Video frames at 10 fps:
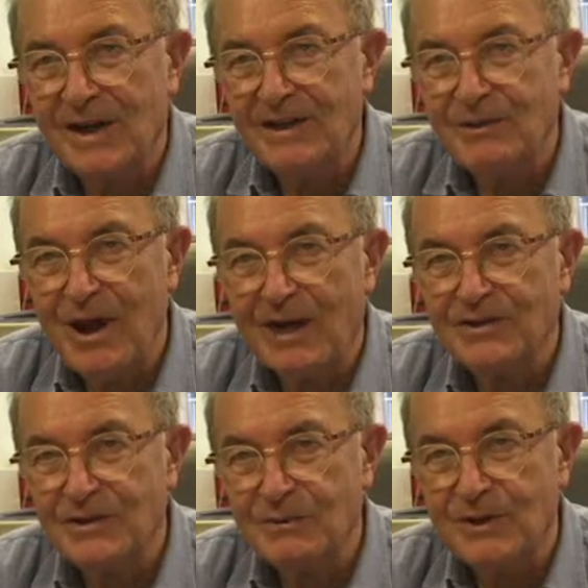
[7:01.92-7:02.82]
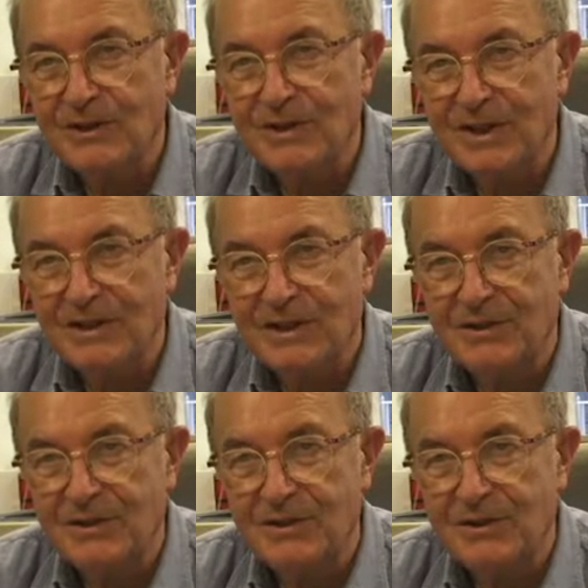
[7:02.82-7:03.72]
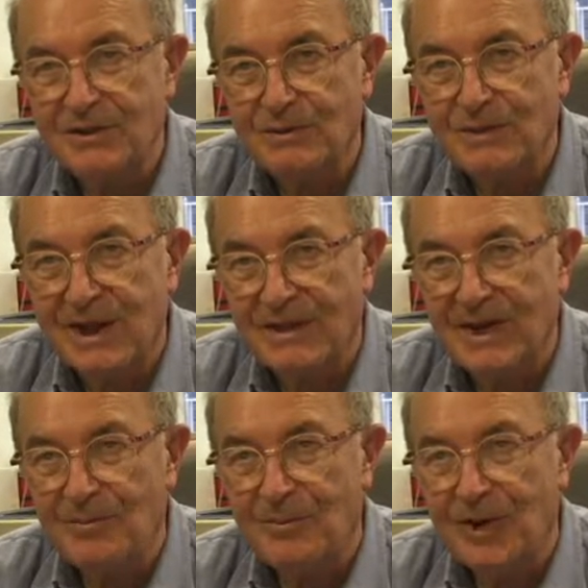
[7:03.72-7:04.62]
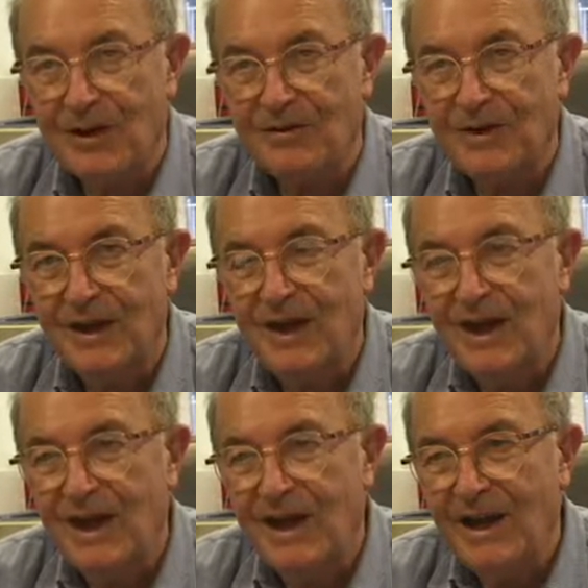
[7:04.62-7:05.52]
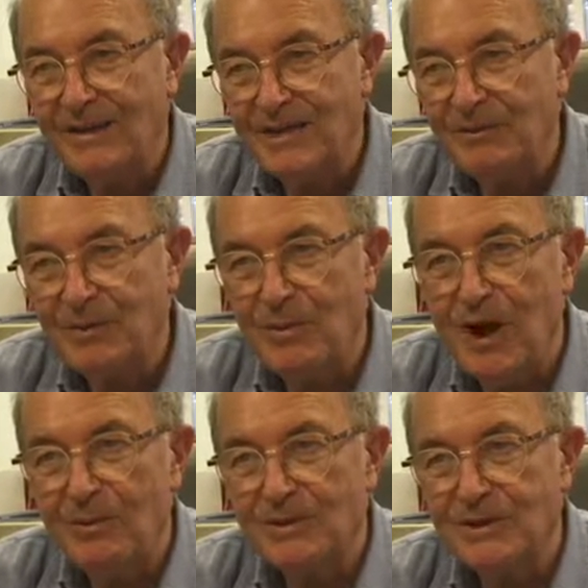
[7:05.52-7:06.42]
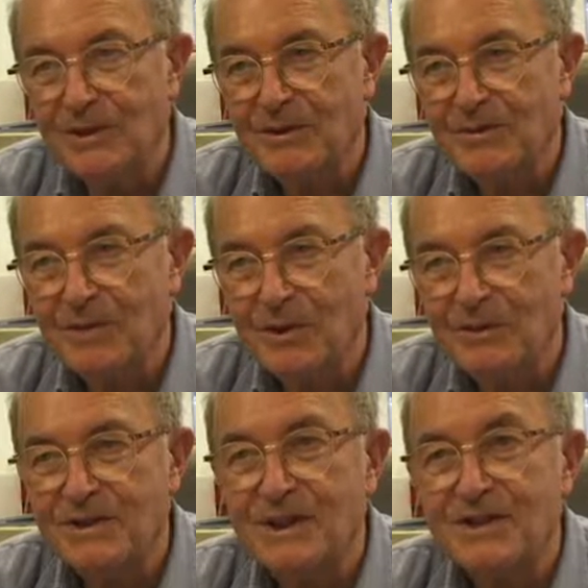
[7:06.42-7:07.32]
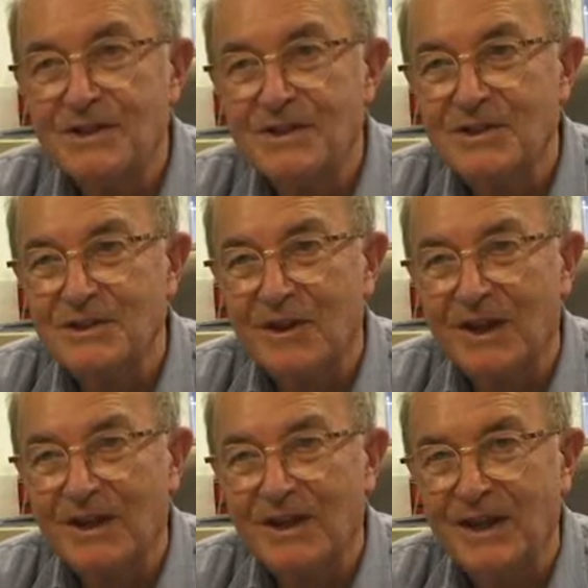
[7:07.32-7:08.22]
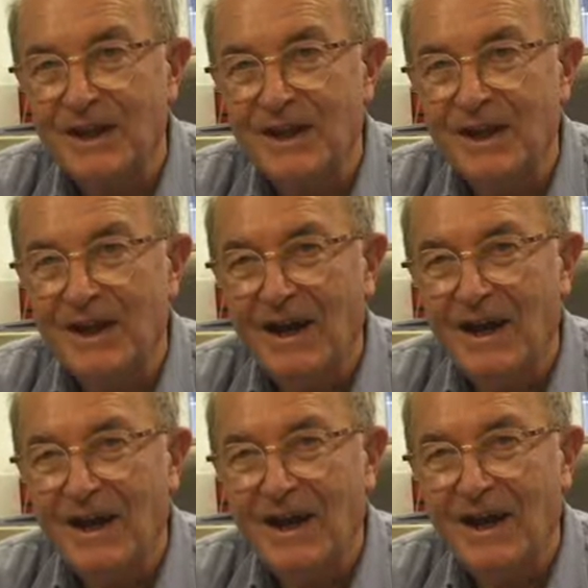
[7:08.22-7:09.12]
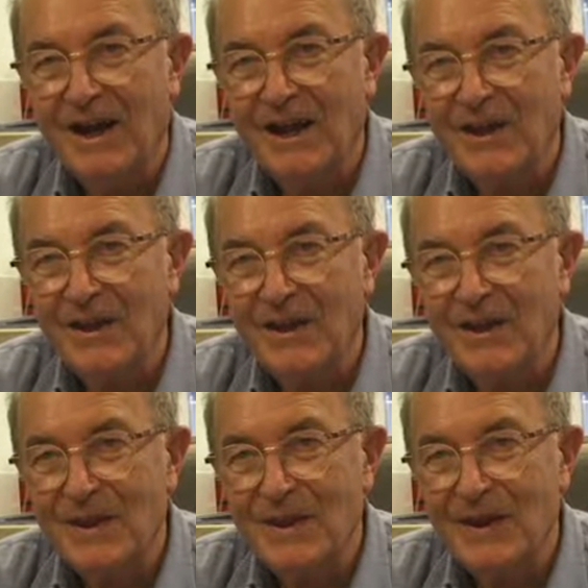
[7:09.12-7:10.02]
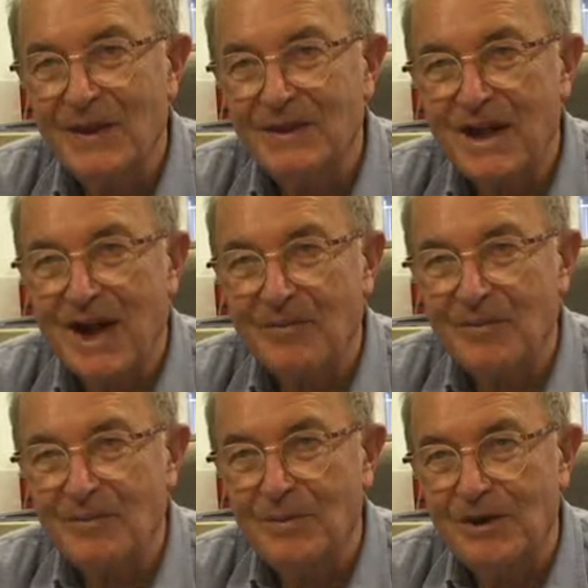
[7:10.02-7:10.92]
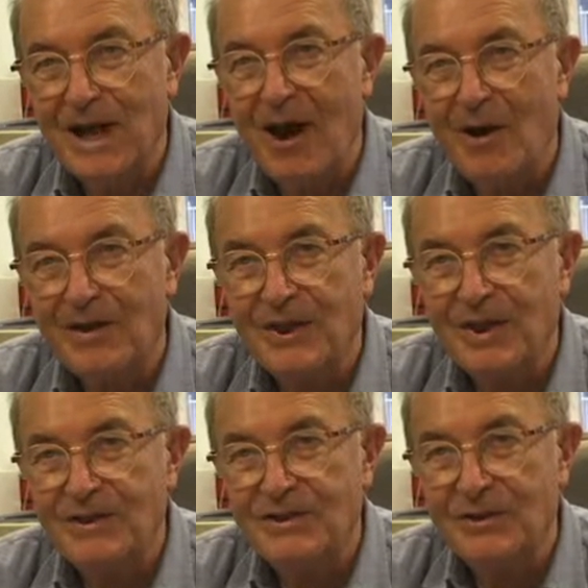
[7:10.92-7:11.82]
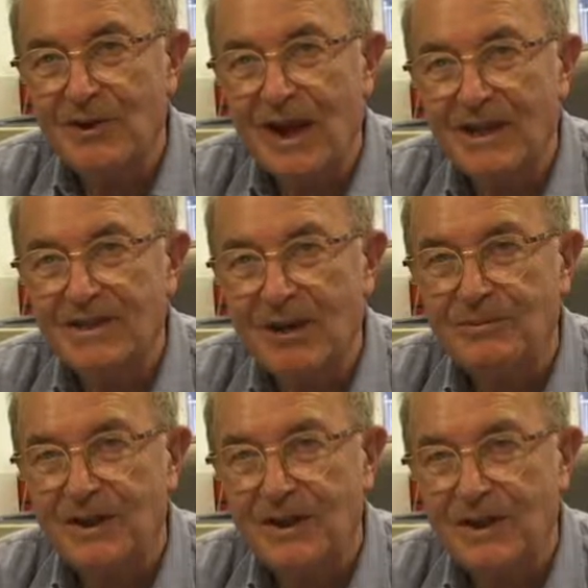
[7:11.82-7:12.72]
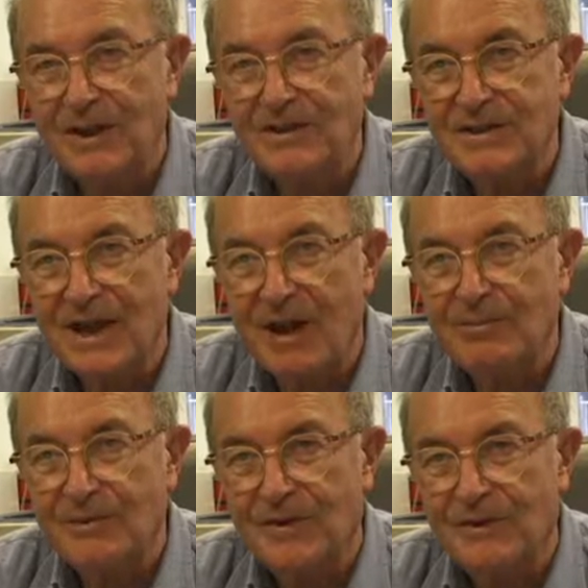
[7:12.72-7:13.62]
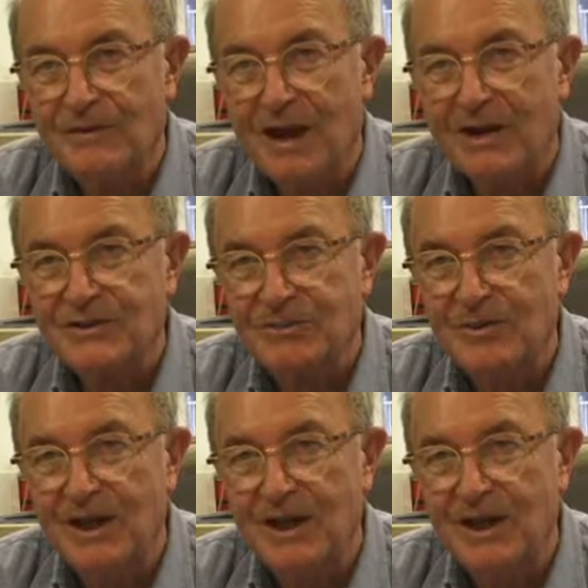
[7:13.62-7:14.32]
interactions, which this institute was an example of. In some departments, there was more resistance to it at the time, but now I think it's generally accepted that this type of interaction